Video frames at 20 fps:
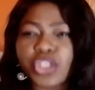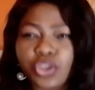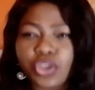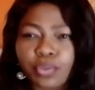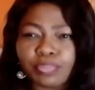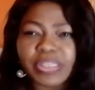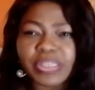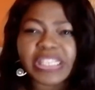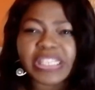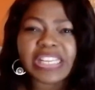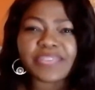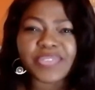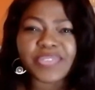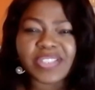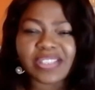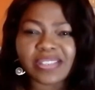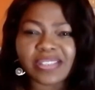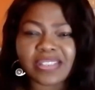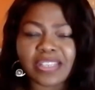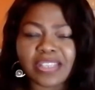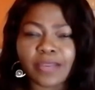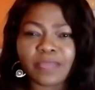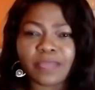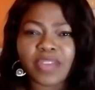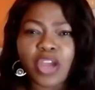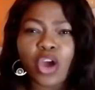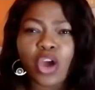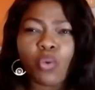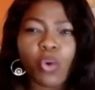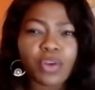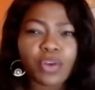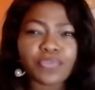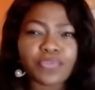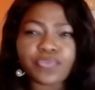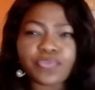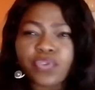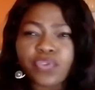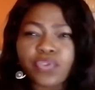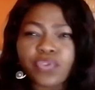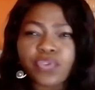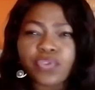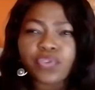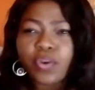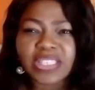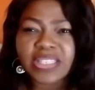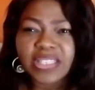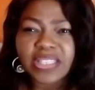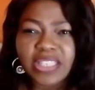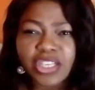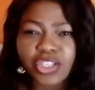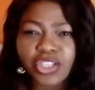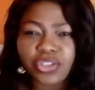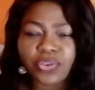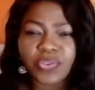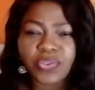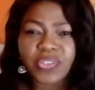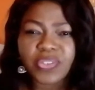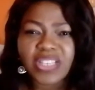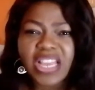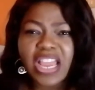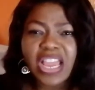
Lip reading: your belief system, what formed your decisions,